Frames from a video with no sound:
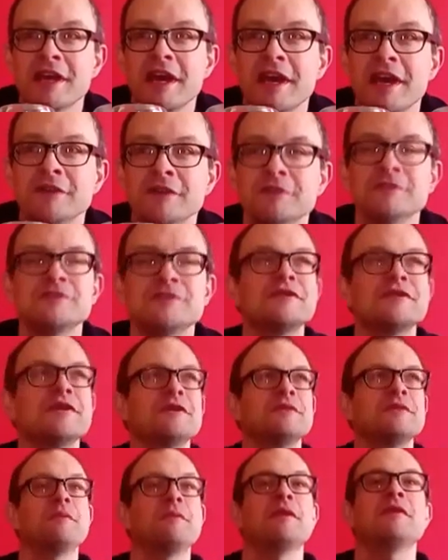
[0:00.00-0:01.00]
and
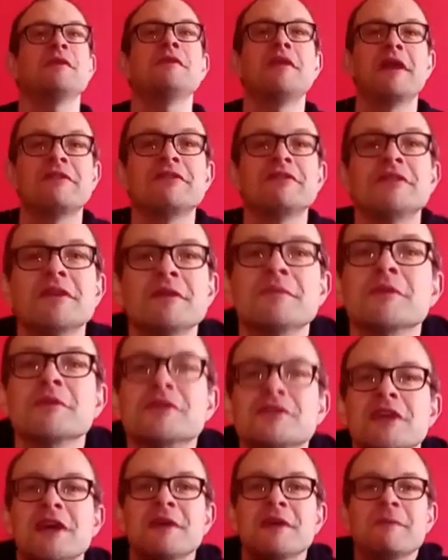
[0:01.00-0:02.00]
also blue lavender,
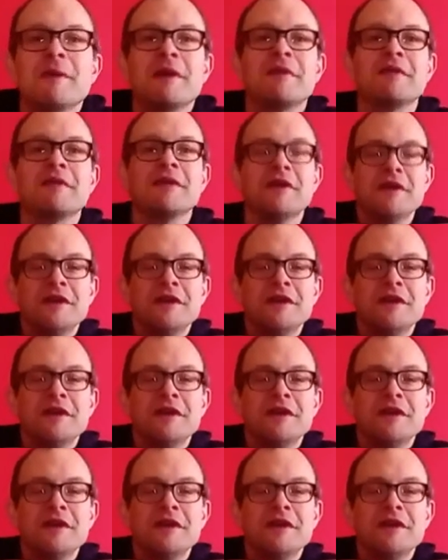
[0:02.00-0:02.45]
which came out